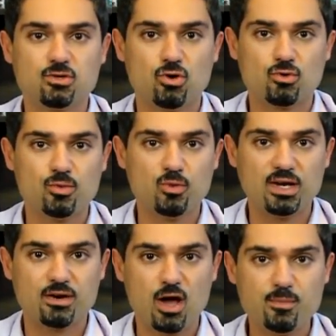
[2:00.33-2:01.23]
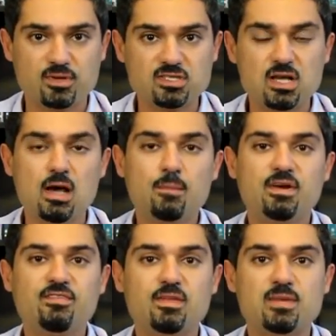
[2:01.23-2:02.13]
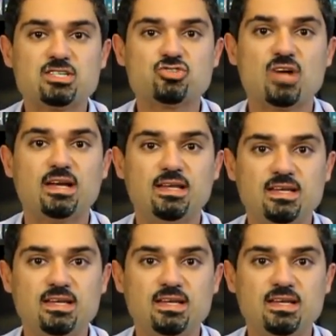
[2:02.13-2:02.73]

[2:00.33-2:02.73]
the courtroom when it opens, but if the magistrate